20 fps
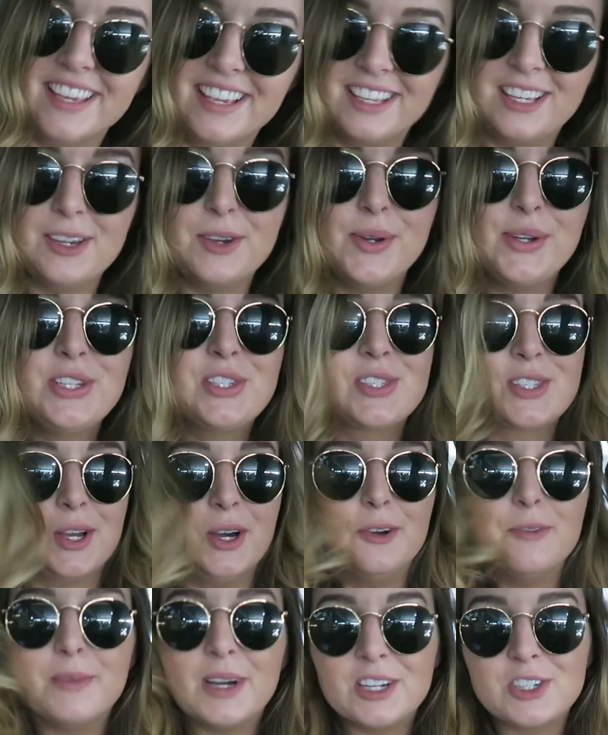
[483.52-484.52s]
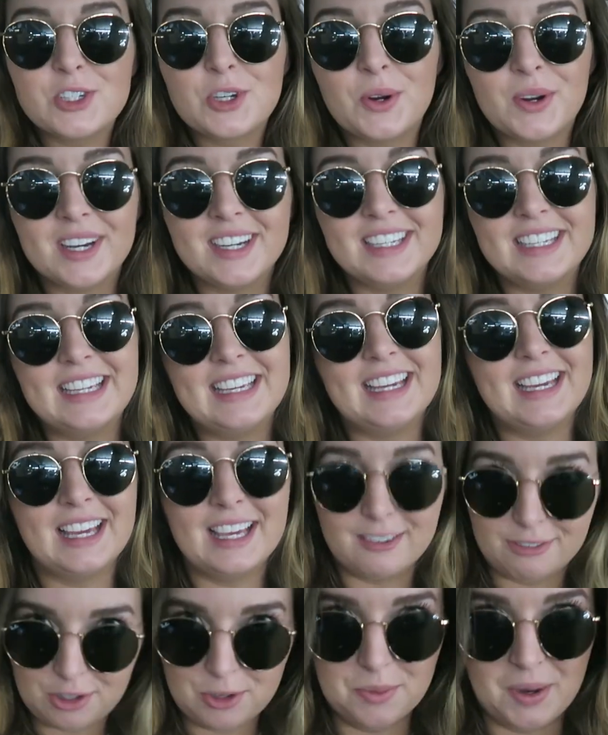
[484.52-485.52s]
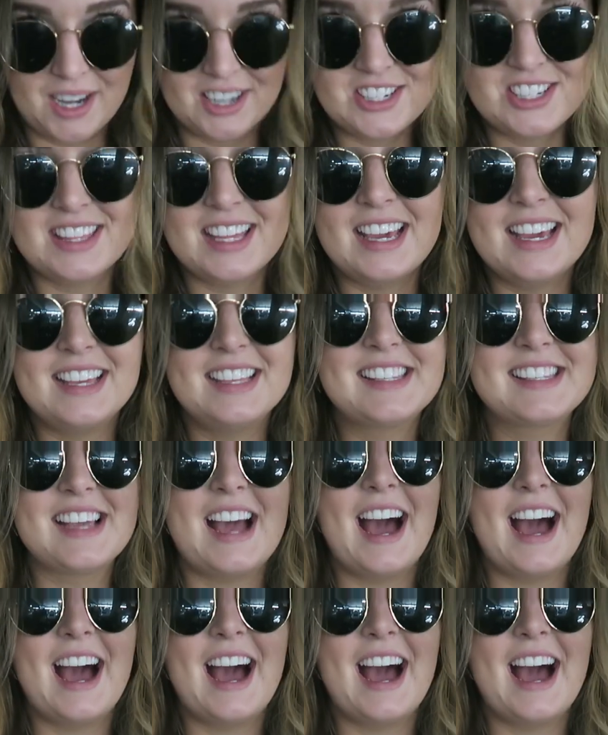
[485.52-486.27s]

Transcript: thank you so much, Courtney, if you watch this.